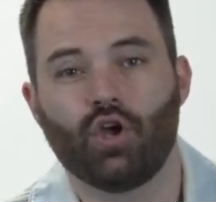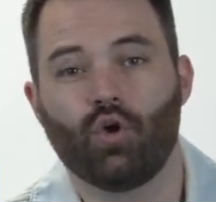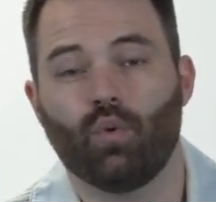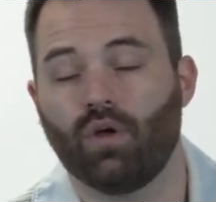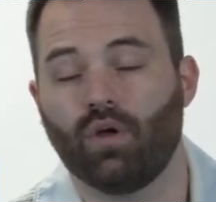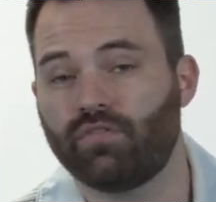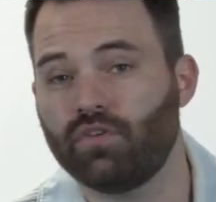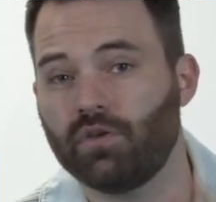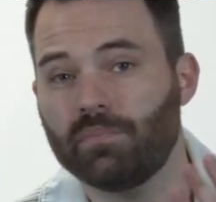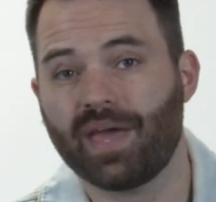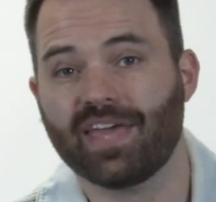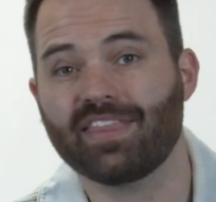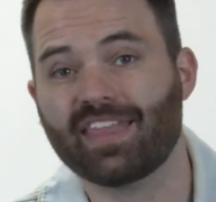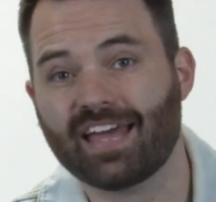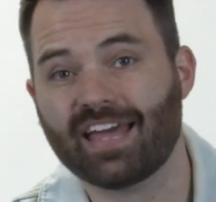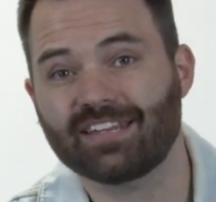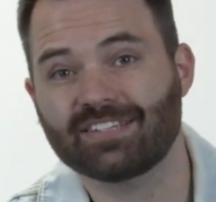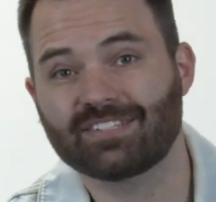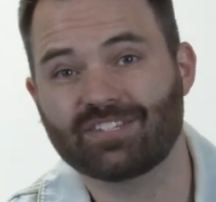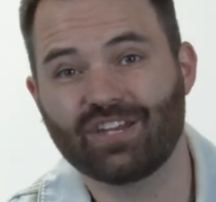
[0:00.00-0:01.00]
Well, if you made
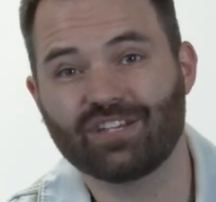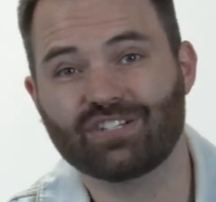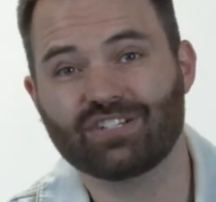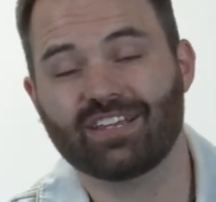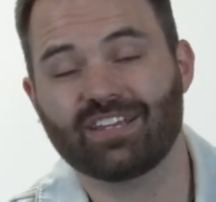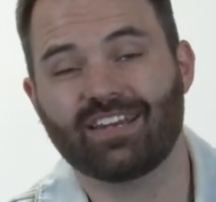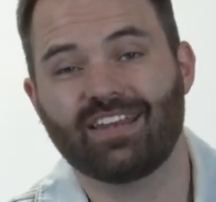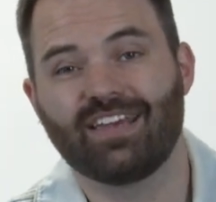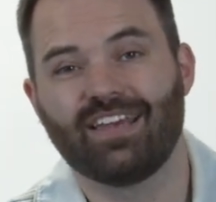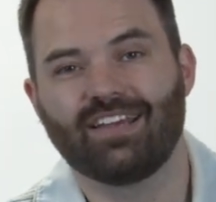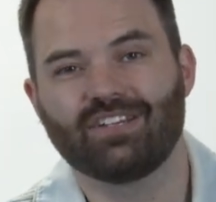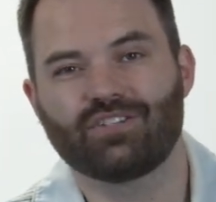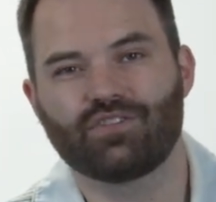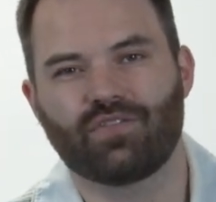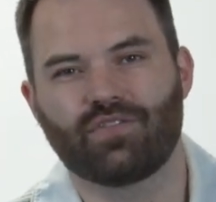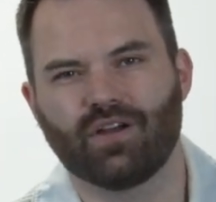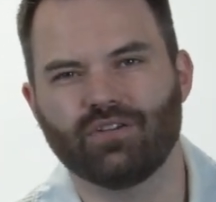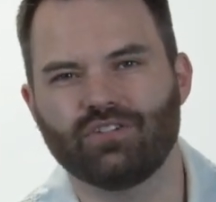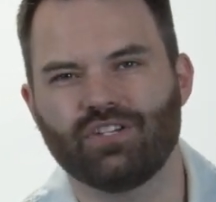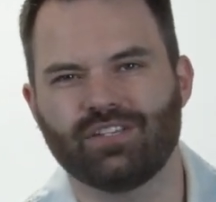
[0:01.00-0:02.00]
that decision to
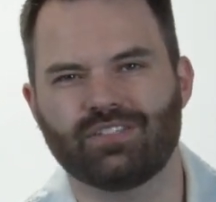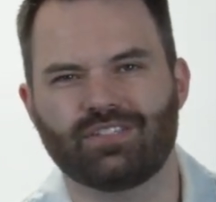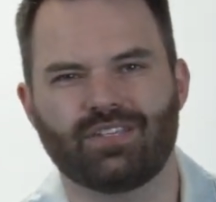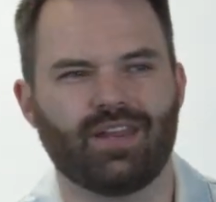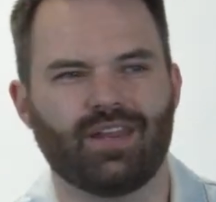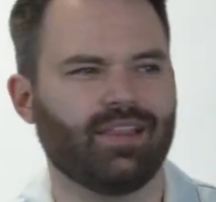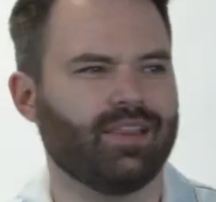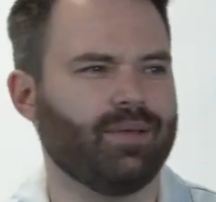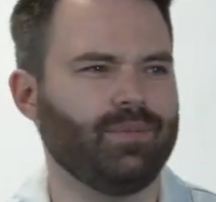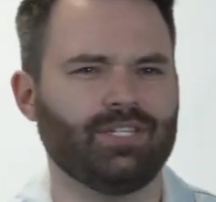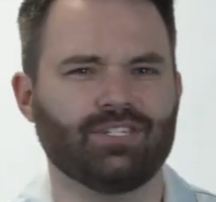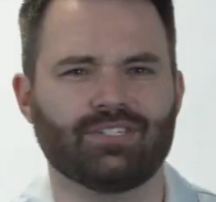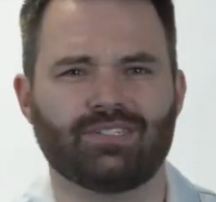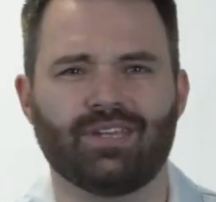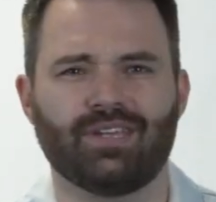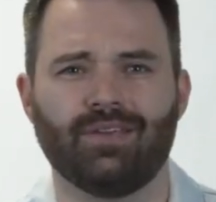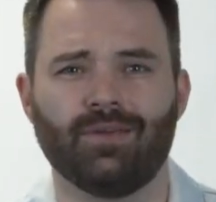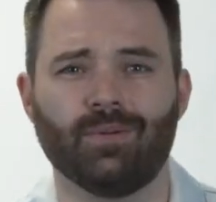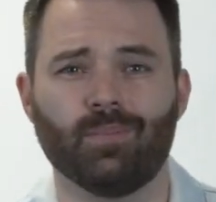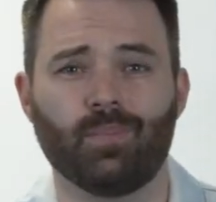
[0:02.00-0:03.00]
follow Jesus today, let me just
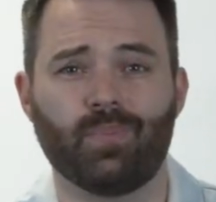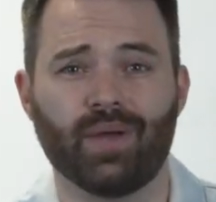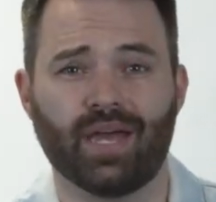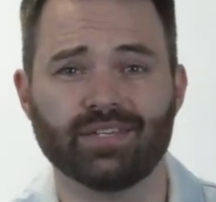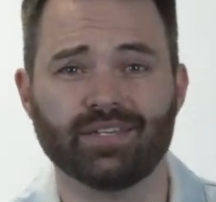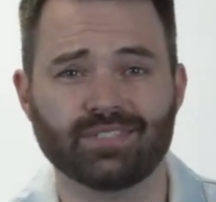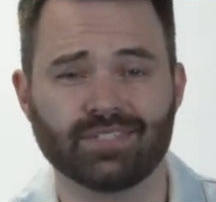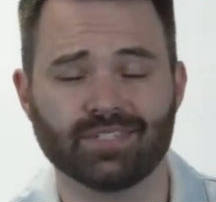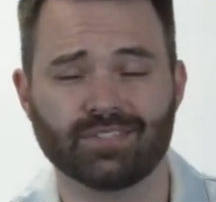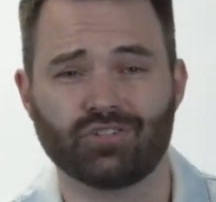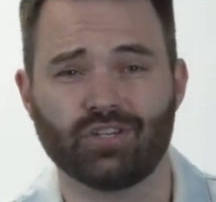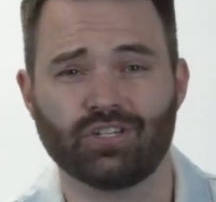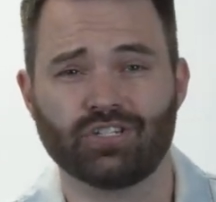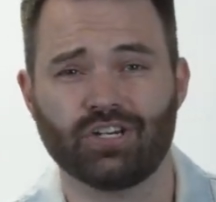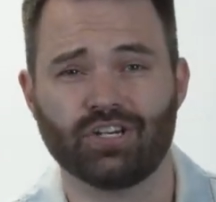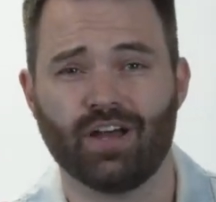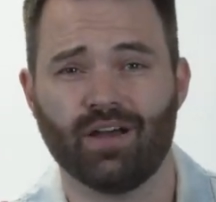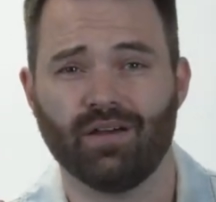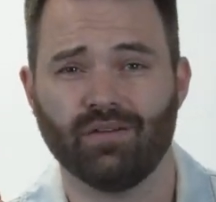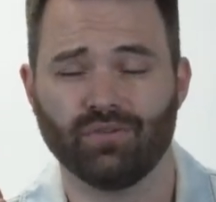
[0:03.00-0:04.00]
tell you, best
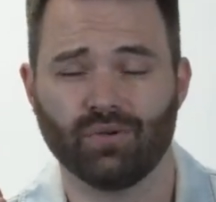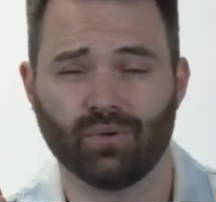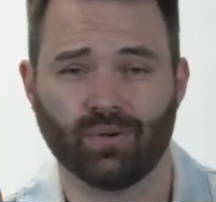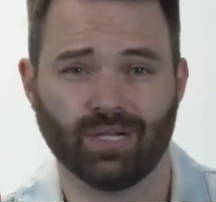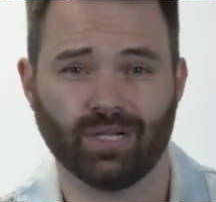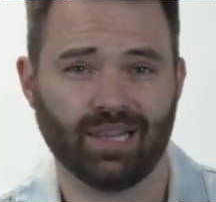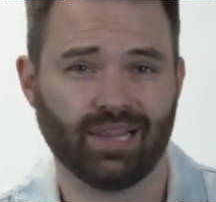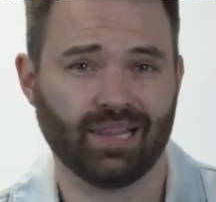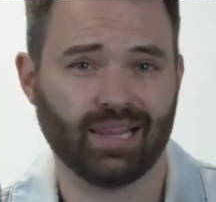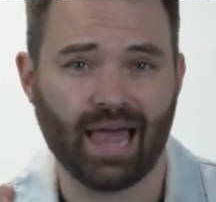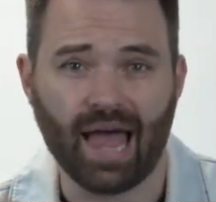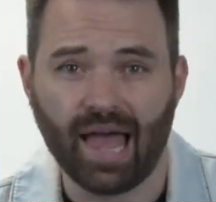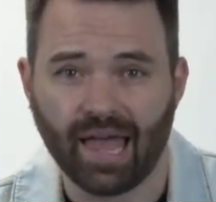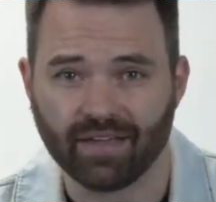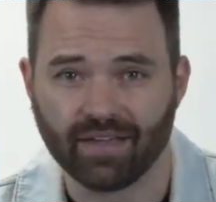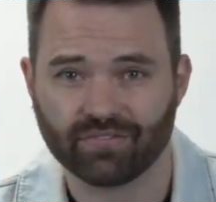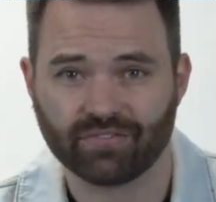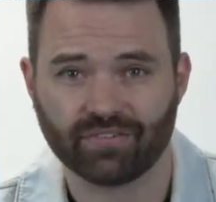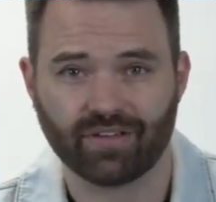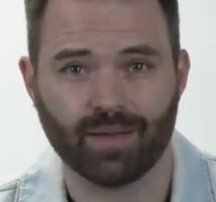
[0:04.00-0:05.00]
decision of your
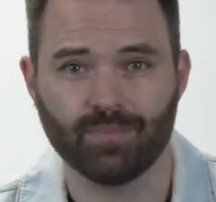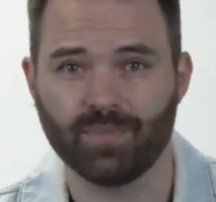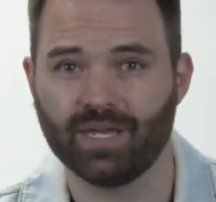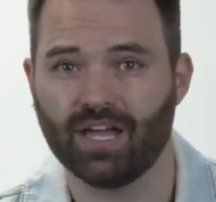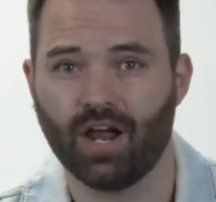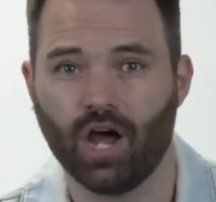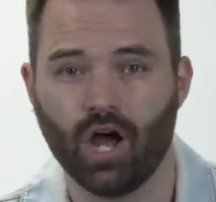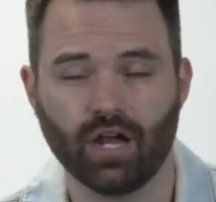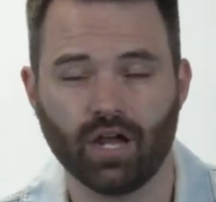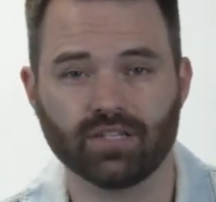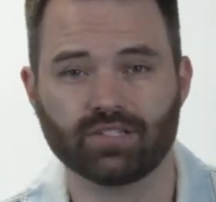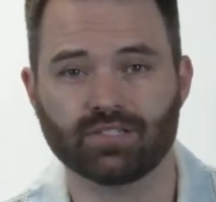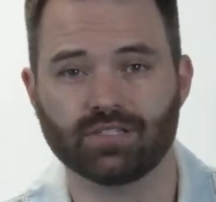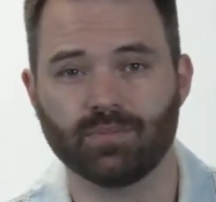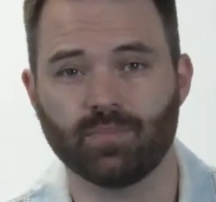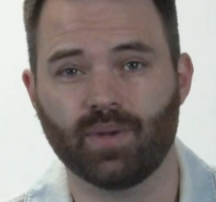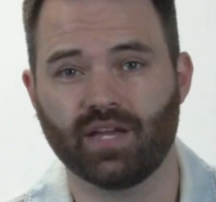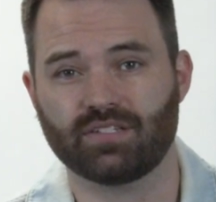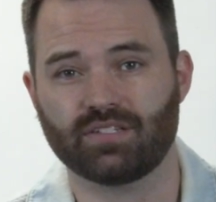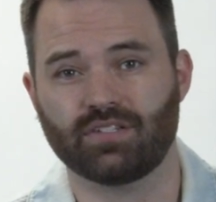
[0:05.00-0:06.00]
life. I mean, honestly,
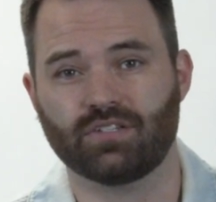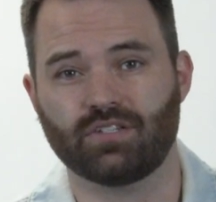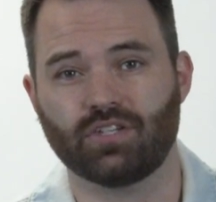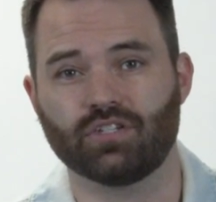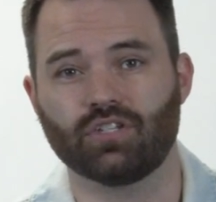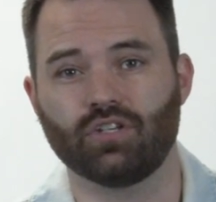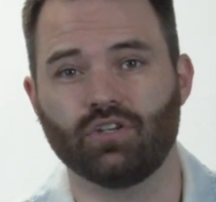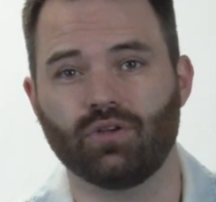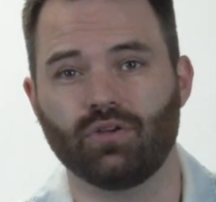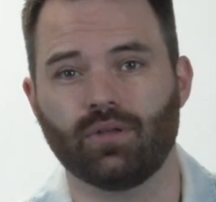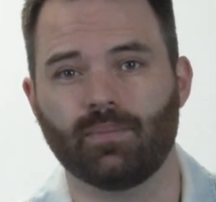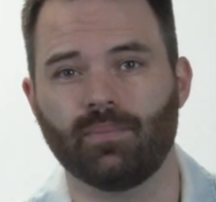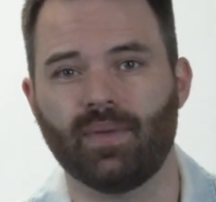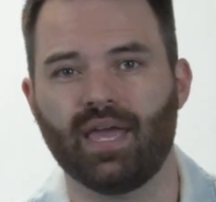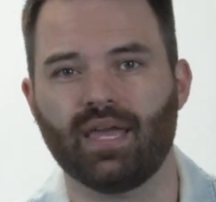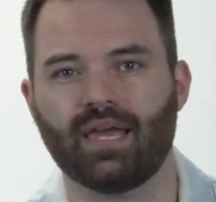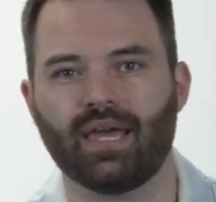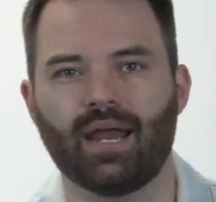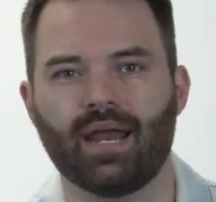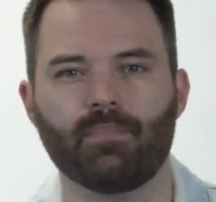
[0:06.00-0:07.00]
best decision you can
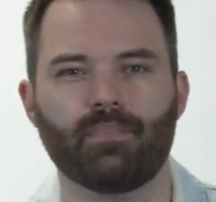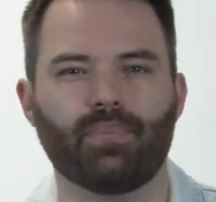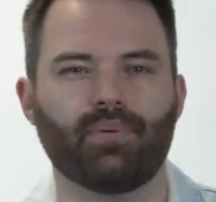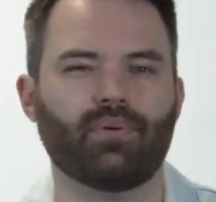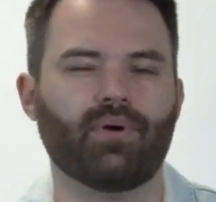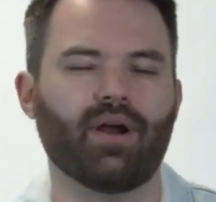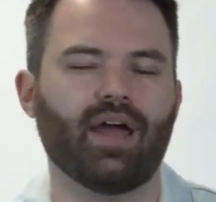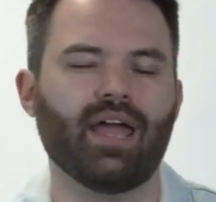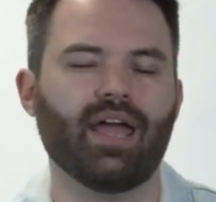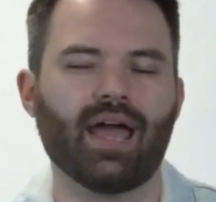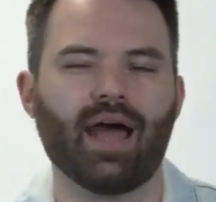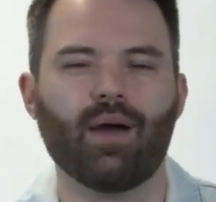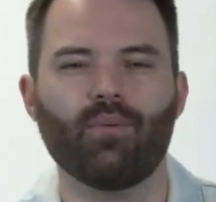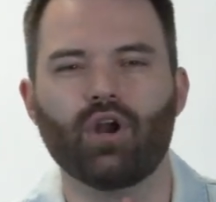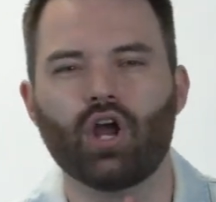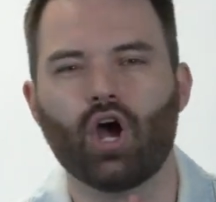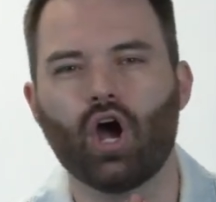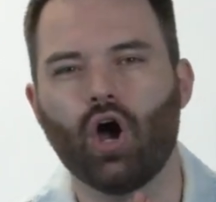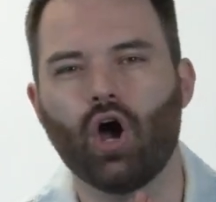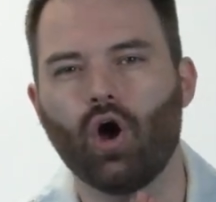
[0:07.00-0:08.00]
make. And I
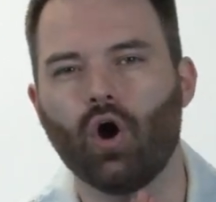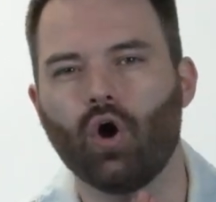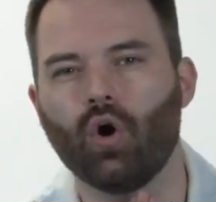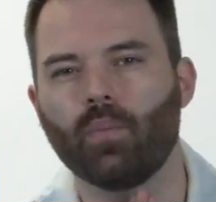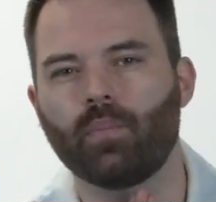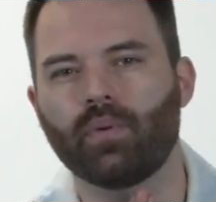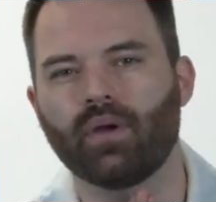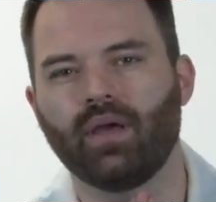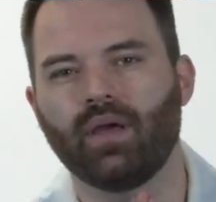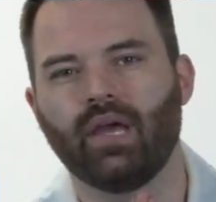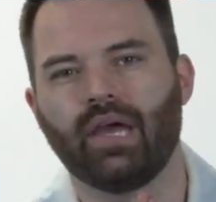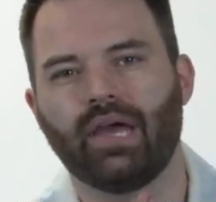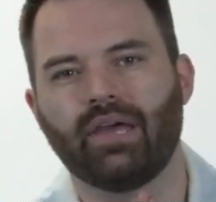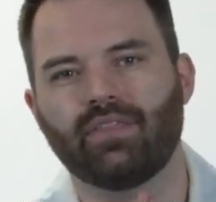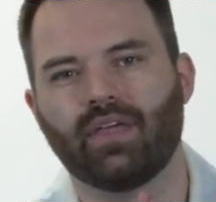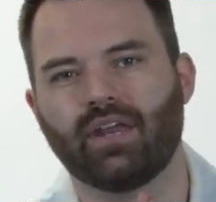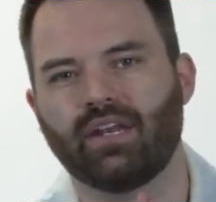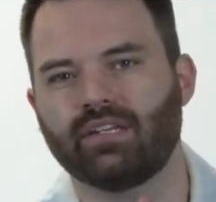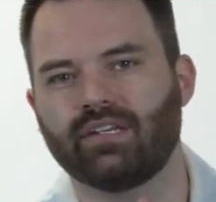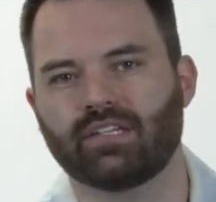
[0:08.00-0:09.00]
would hope
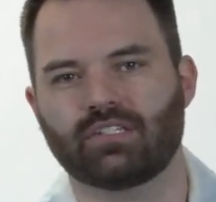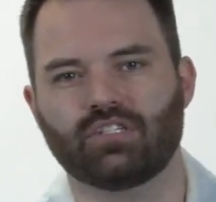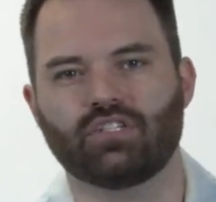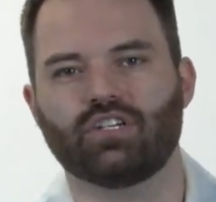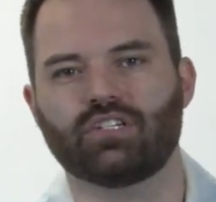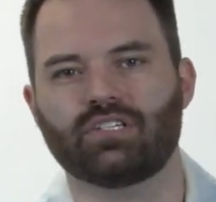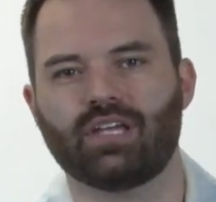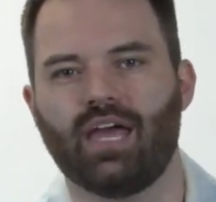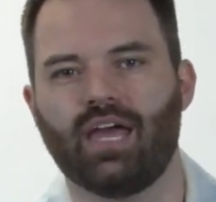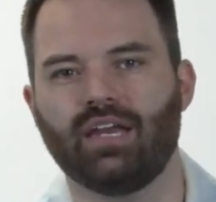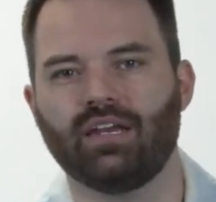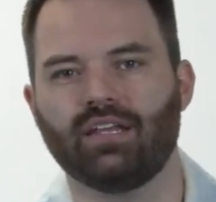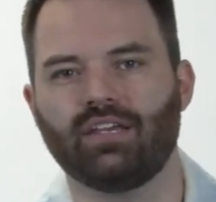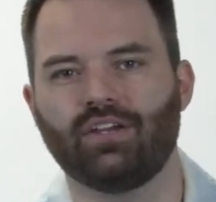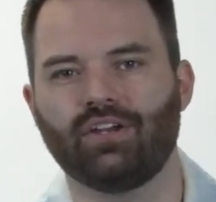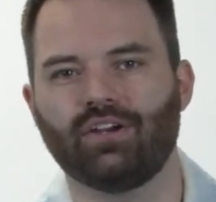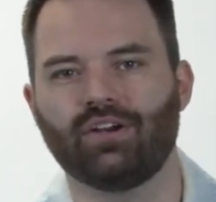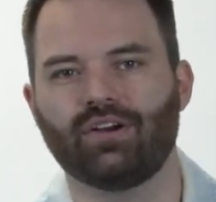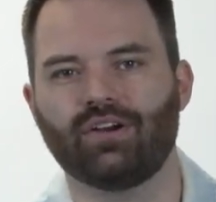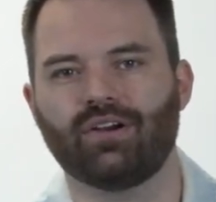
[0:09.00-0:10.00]
that it doesn't just end
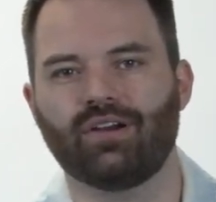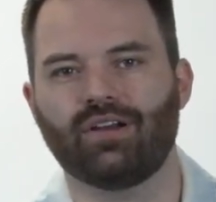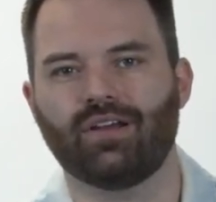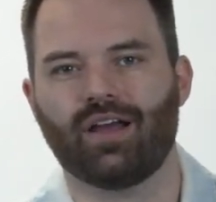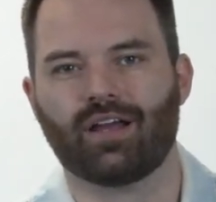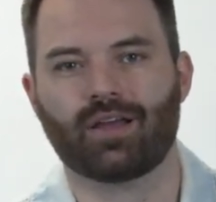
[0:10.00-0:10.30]
here.